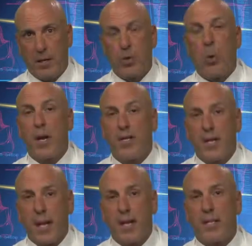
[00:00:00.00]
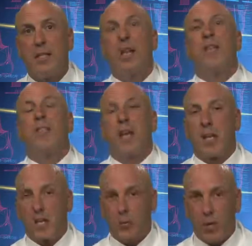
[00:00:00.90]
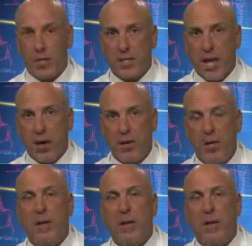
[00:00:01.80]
20 seconds, then it gets rinsed out.